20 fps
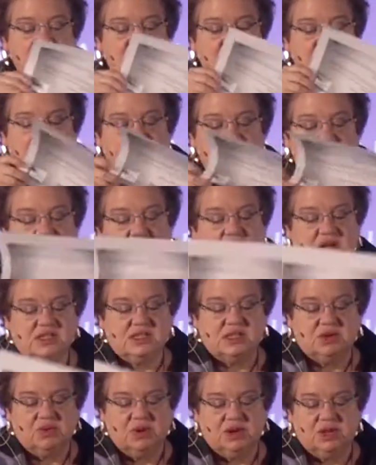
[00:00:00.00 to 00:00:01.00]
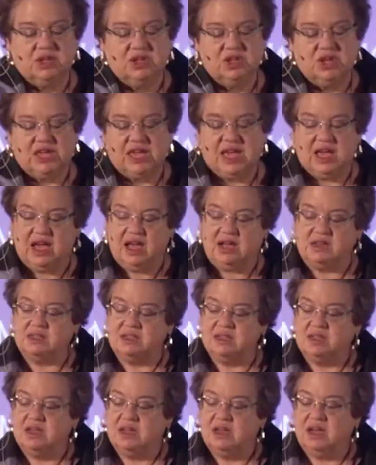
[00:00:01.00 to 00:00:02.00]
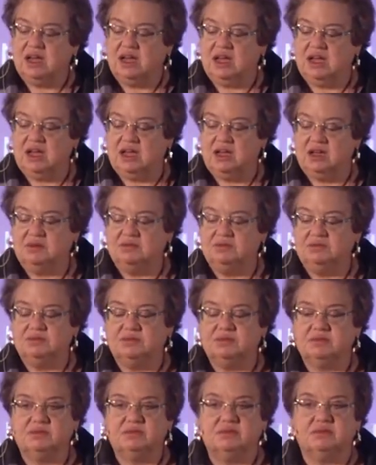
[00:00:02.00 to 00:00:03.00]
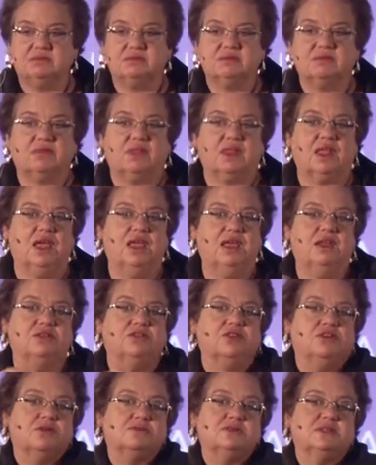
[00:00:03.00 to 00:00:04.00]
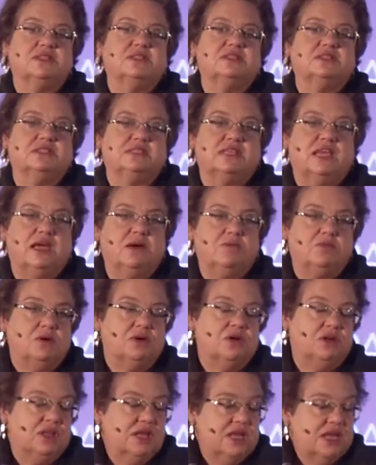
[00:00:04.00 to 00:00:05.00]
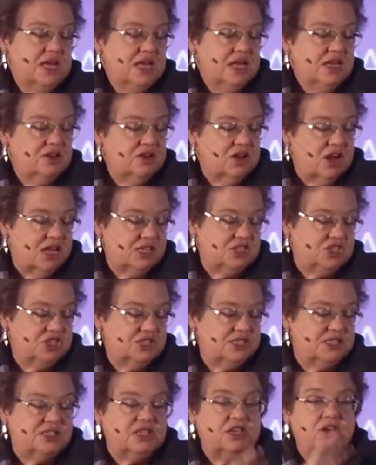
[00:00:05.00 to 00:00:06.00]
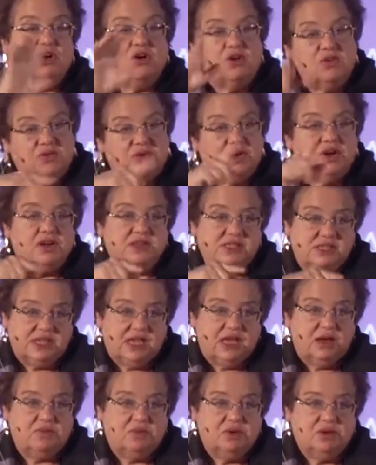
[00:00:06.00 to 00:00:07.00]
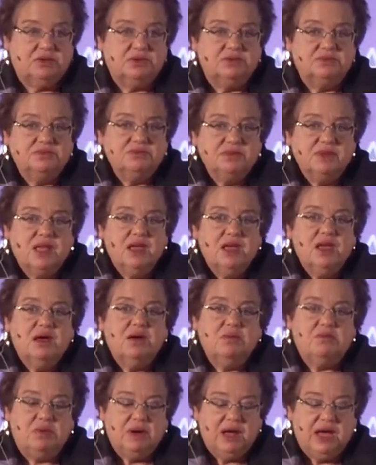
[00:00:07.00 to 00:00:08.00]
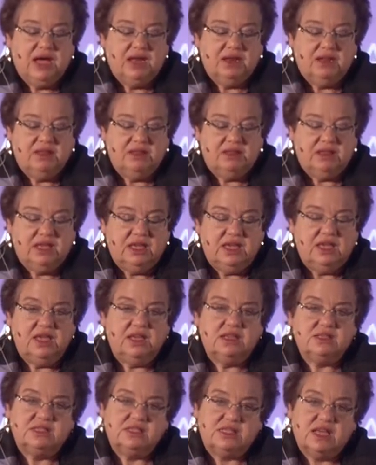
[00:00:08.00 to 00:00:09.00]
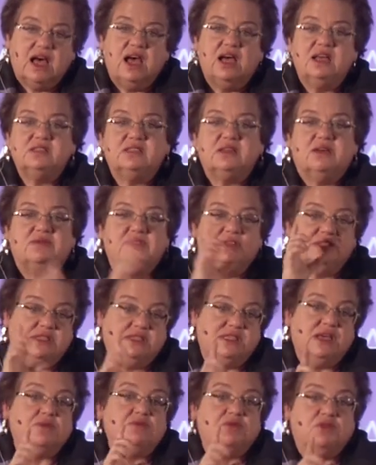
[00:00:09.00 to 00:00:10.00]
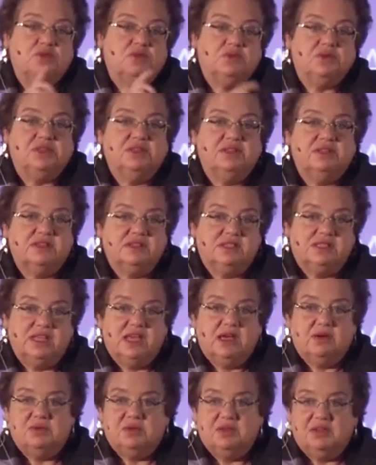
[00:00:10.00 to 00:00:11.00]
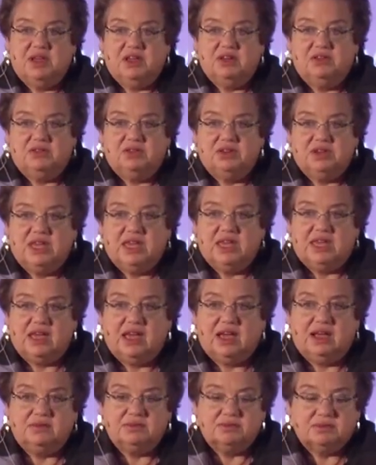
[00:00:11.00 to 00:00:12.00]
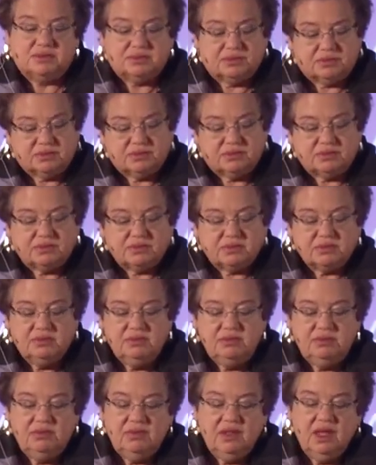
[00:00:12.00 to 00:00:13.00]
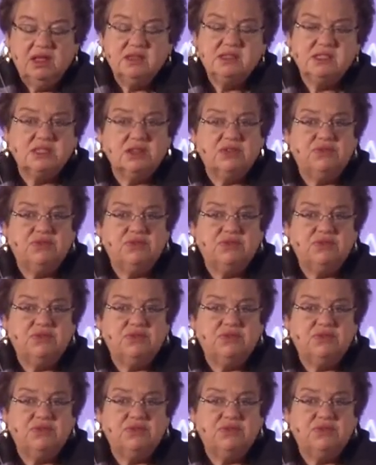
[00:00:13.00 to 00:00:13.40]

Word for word: You also want to look at, um, in terms of the sample, not just the overall sample, but the size of the subgroup within the sample that you're looking at. So,